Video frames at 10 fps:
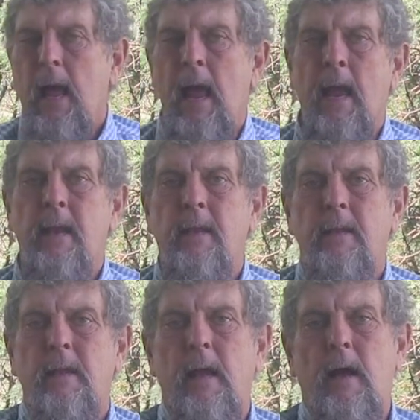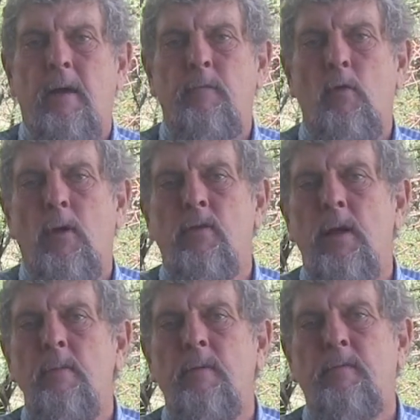And of course,
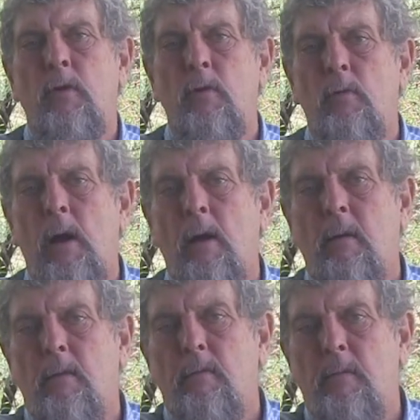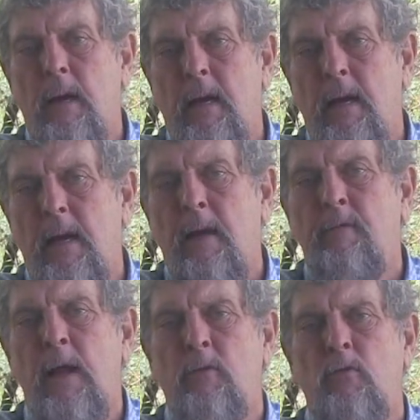some of you are
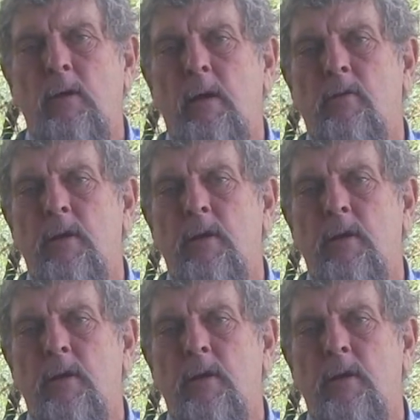adventurous